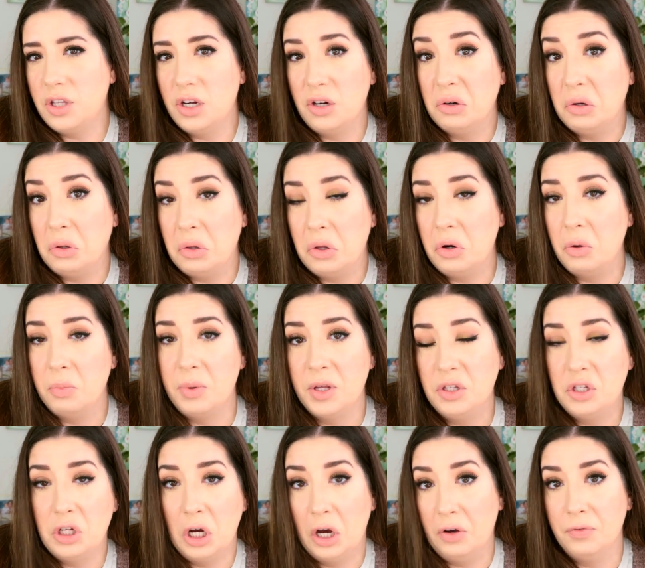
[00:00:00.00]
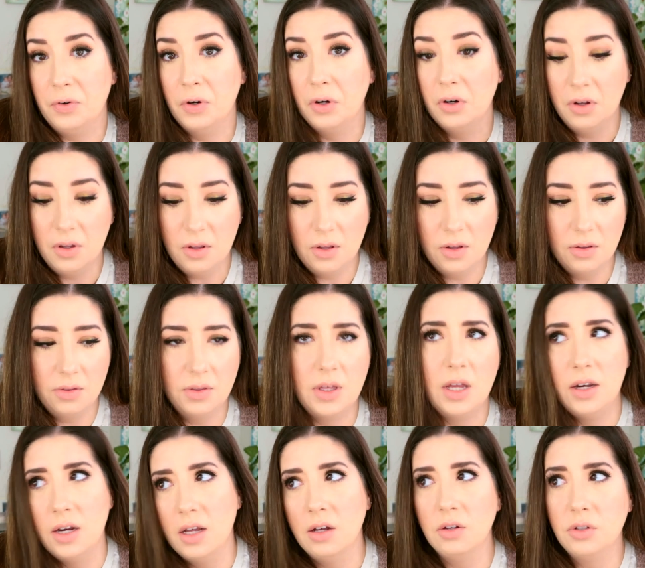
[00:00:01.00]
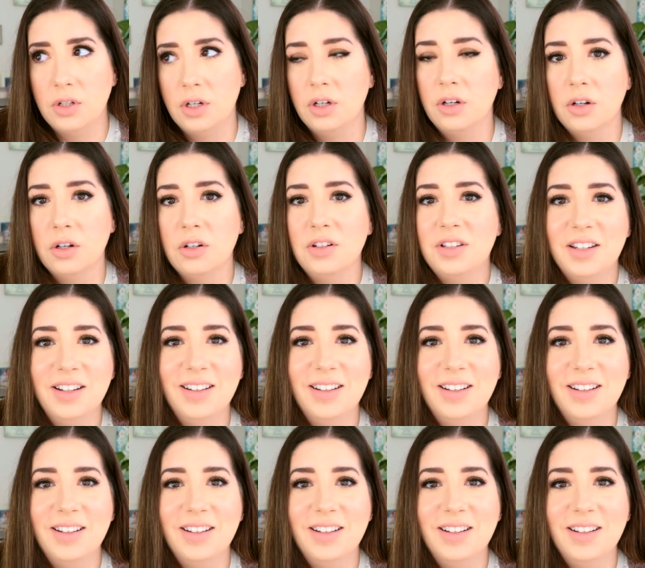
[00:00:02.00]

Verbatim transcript: that are a little bit tougher than nail stickers.